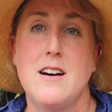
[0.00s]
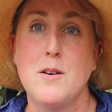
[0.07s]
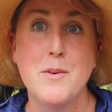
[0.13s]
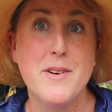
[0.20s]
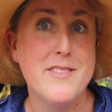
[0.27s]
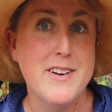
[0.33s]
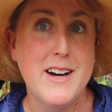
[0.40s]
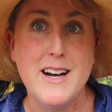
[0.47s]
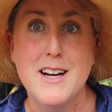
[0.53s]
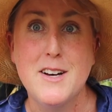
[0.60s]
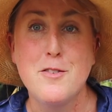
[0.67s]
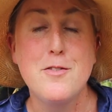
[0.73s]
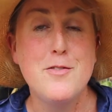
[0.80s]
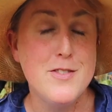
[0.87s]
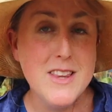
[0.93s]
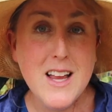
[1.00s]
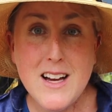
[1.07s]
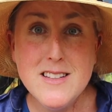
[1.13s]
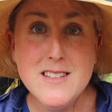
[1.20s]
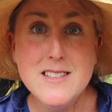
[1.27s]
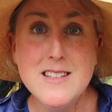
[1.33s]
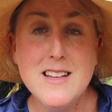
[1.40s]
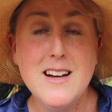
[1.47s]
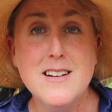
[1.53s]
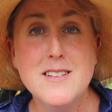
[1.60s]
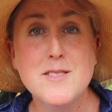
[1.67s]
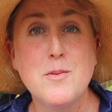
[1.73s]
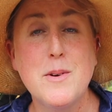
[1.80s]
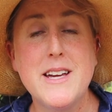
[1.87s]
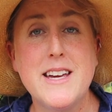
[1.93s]
We've had floods
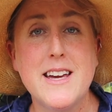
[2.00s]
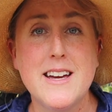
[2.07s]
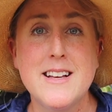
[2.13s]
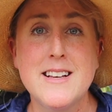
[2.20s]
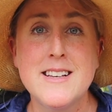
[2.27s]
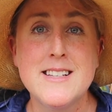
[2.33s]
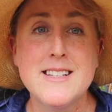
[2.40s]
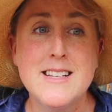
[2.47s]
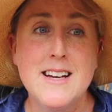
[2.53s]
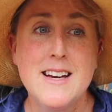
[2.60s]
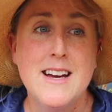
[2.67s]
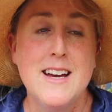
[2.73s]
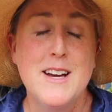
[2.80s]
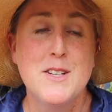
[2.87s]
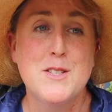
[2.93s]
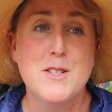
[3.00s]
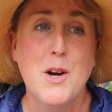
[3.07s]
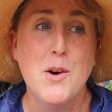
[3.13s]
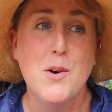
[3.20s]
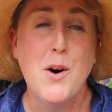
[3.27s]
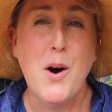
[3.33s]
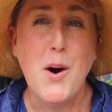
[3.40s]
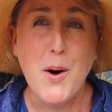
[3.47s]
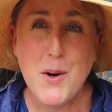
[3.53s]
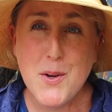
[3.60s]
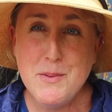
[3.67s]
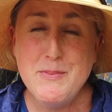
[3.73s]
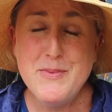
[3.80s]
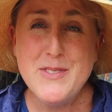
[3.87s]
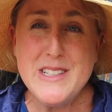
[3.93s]
last weekend, so
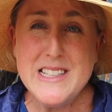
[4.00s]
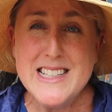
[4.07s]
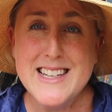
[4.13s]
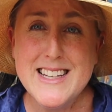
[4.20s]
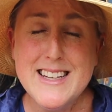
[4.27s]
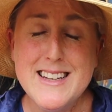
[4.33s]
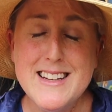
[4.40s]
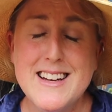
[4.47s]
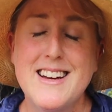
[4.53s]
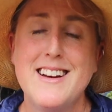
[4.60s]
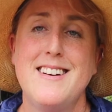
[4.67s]
hopefully